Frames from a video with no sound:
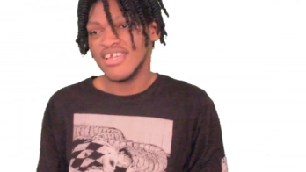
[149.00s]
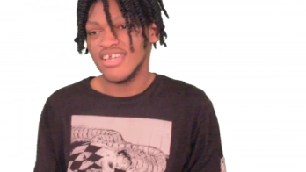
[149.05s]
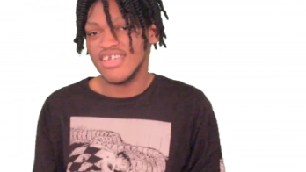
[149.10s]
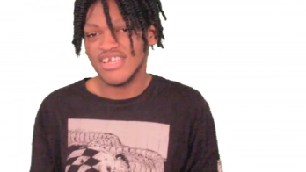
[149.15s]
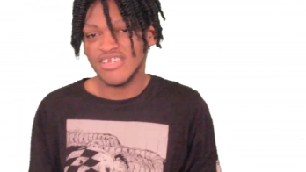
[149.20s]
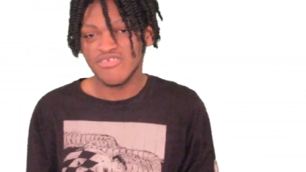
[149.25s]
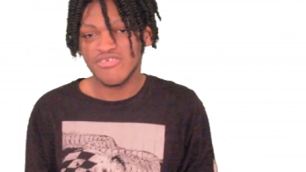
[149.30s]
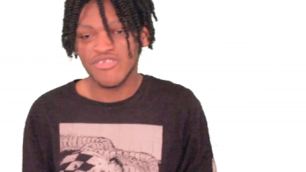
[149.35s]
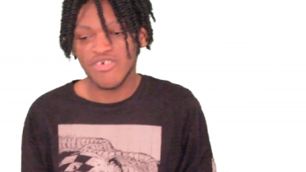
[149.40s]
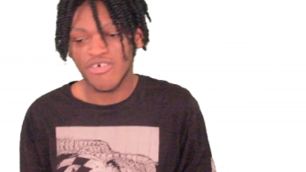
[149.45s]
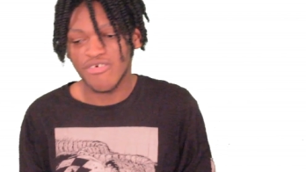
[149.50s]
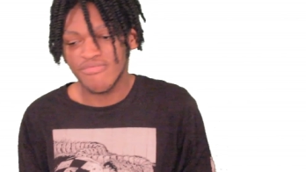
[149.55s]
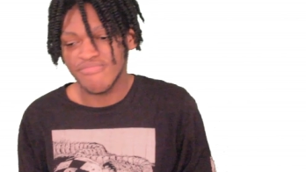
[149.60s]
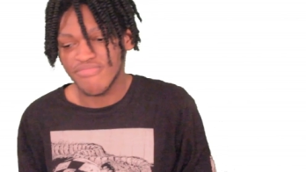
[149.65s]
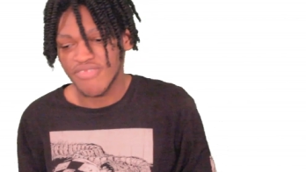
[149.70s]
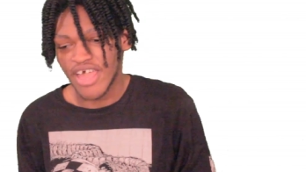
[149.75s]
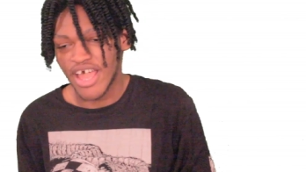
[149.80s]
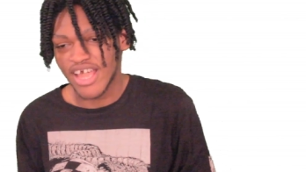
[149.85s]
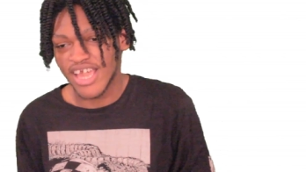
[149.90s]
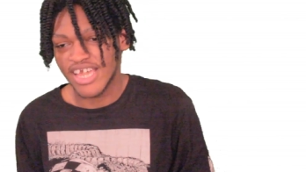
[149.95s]
and you know,
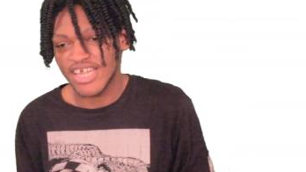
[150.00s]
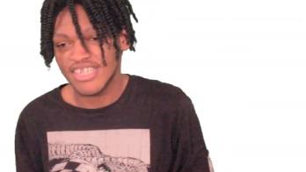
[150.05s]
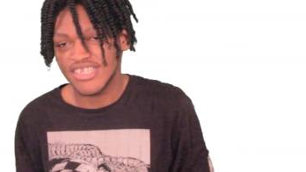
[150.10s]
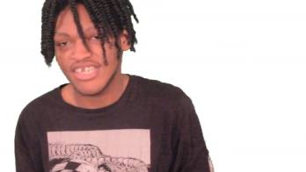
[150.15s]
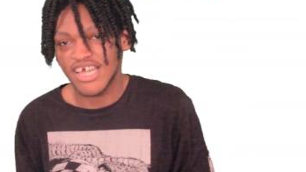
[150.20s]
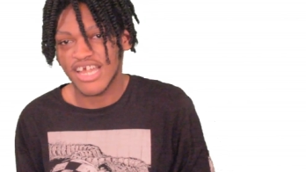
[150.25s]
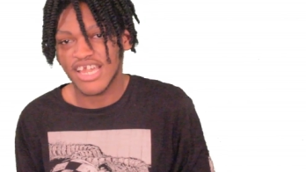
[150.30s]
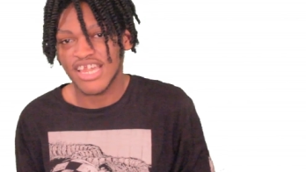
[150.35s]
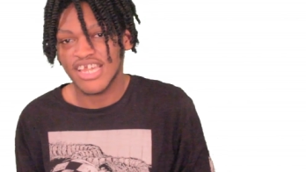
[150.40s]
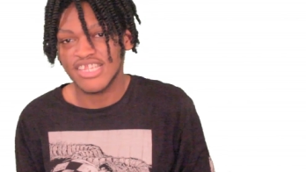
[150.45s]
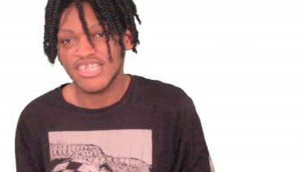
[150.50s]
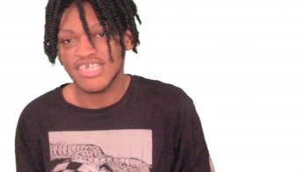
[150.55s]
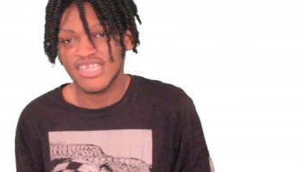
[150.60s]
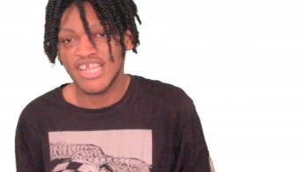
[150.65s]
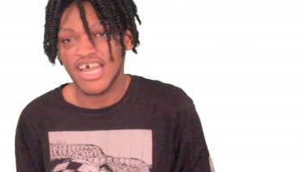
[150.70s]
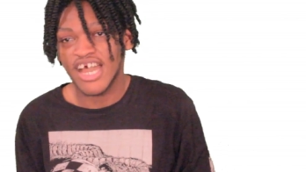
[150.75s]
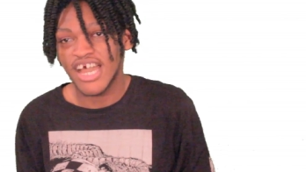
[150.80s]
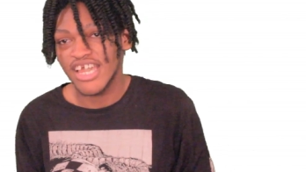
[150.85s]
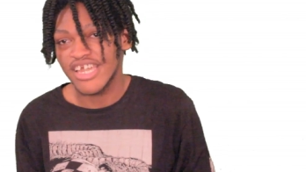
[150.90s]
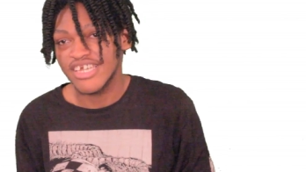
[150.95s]
I can't I can't
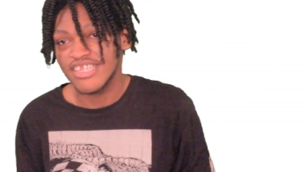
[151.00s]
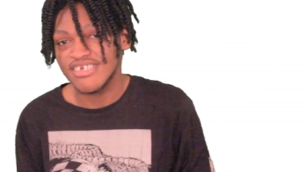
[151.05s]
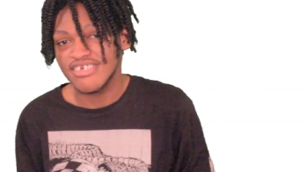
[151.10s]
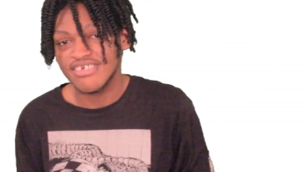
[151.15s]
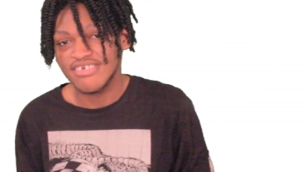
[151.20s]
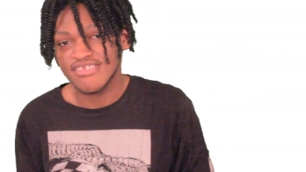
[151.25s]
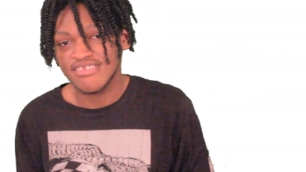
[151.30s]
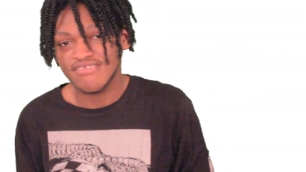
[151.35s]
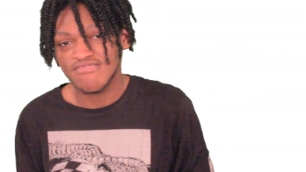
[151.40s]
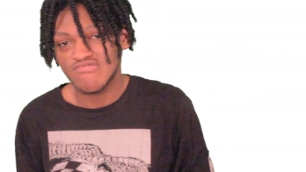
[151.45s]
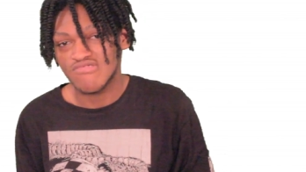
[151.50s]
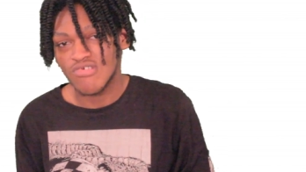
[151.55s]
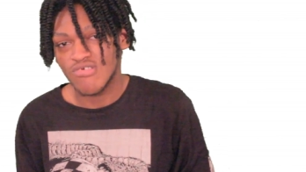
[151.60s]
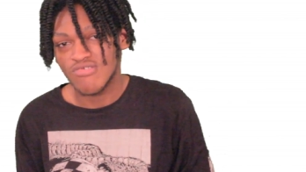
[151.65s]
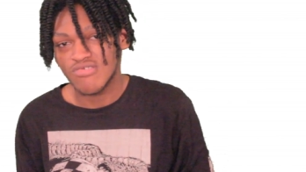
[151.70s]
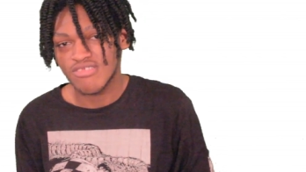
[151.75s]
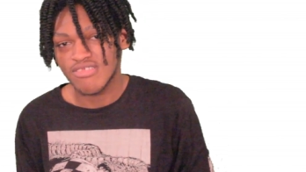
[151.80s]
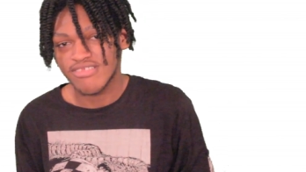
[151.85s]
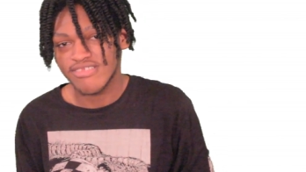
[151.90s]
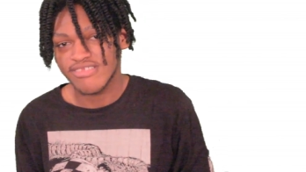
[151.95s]
deny it is you
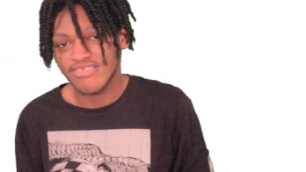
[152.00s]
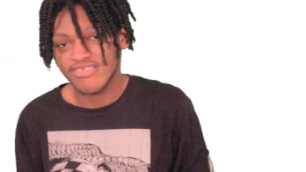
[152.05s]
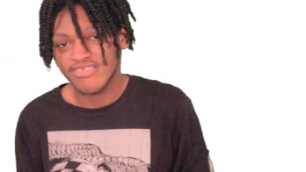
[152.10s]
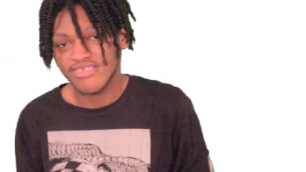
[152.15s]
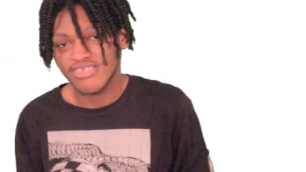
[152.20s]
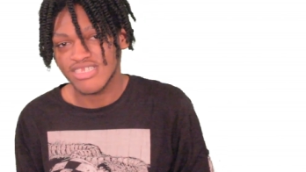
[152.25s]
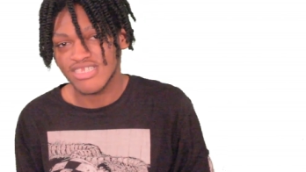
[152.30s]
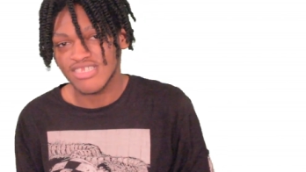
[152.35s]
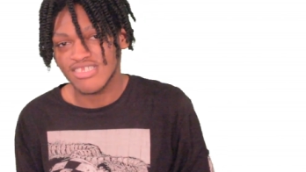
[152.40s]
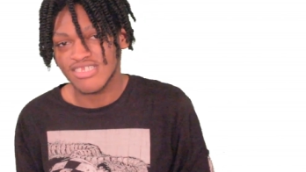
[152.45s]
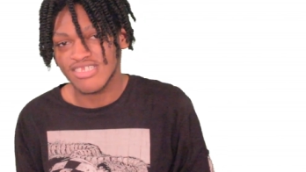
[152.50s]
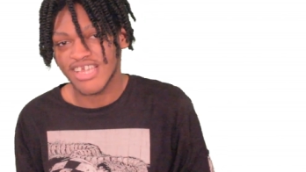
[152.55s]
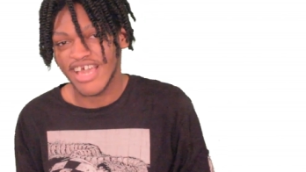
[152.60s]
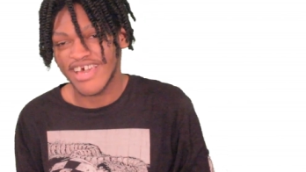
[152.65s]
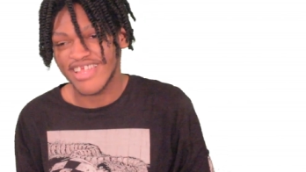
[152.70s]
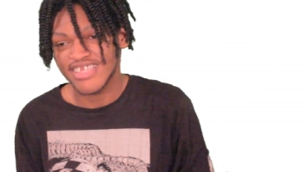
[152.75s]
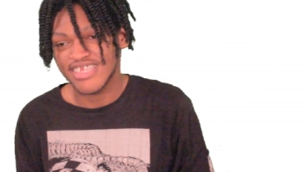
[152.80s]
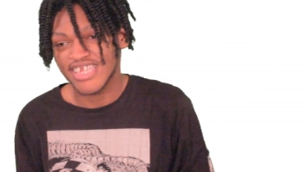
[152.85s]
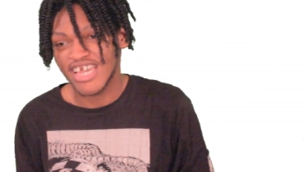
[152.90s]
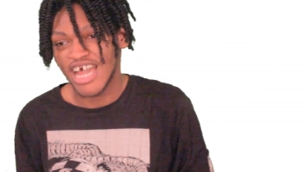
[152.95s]
know it's, it's, it's just
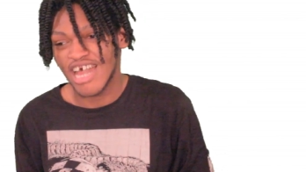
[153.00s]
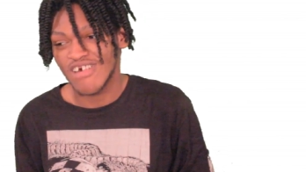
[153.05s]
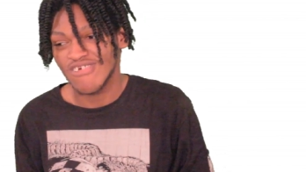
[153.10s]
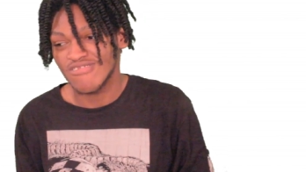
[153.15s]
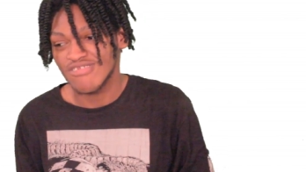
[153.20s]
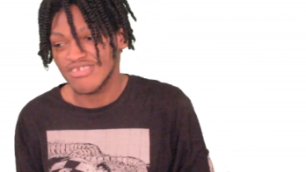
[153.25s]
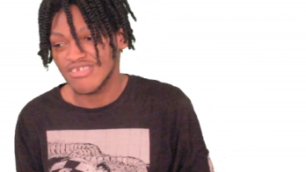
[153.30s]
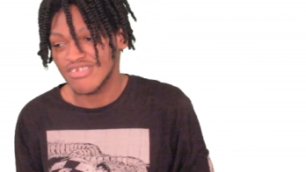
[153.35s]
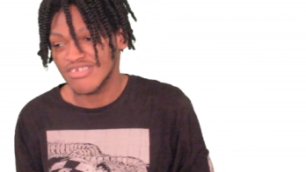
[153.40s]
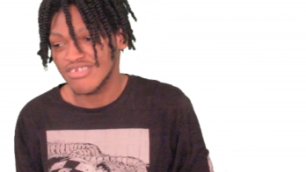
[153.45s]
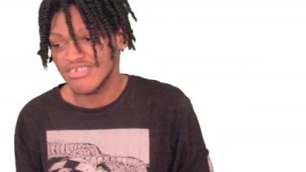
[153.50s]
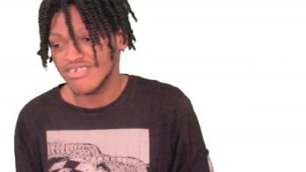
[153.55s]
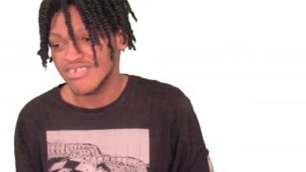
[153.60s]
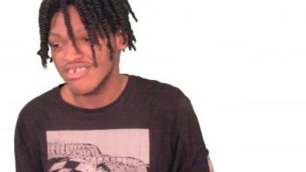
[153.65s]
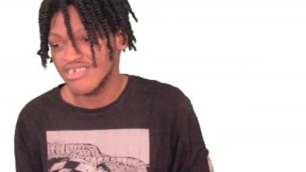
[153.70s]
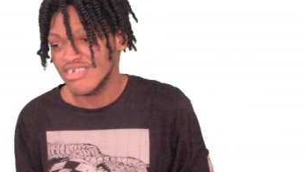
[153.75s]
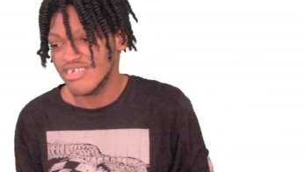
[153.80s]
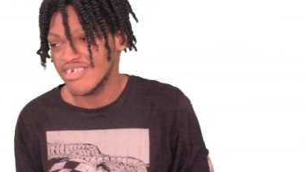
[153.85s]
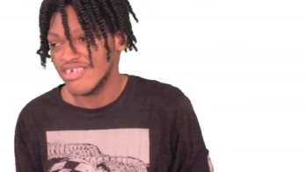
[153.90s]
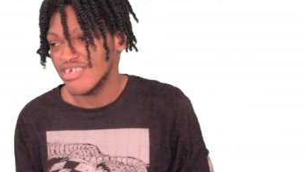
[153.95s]
got a childish
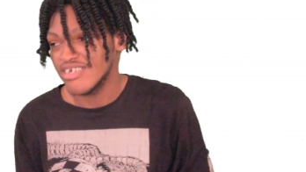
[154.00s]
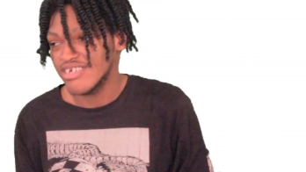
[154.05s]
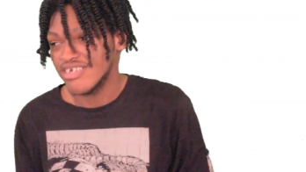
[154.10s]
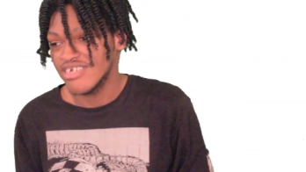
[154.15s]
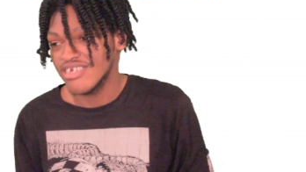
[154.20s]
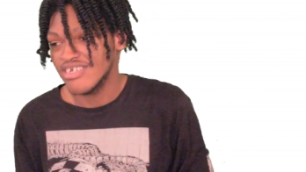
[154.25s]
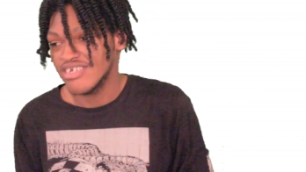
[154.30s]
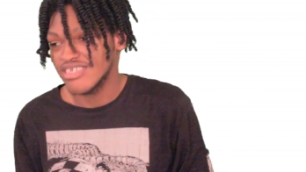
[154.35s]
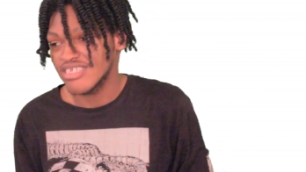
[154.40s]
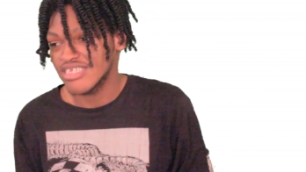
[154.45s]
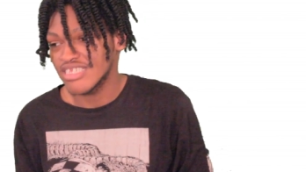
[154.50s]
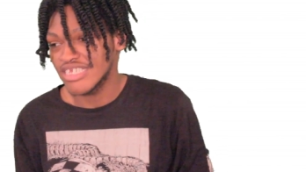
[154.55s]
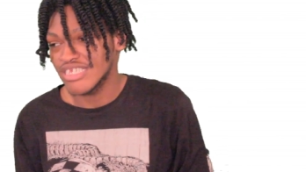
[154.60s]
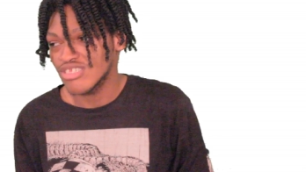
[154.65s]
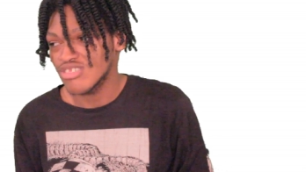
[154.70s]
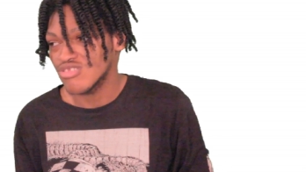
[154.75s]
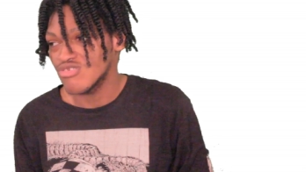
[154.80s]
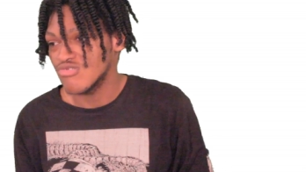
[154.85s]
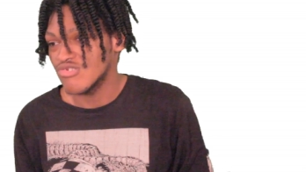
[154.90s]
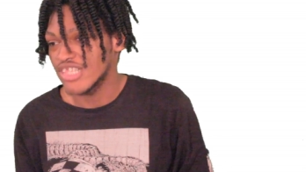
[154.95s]

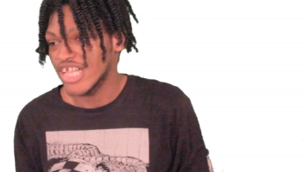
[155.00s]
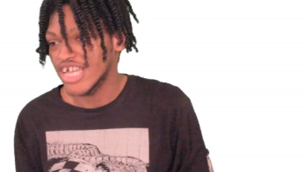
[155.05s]
sense to it.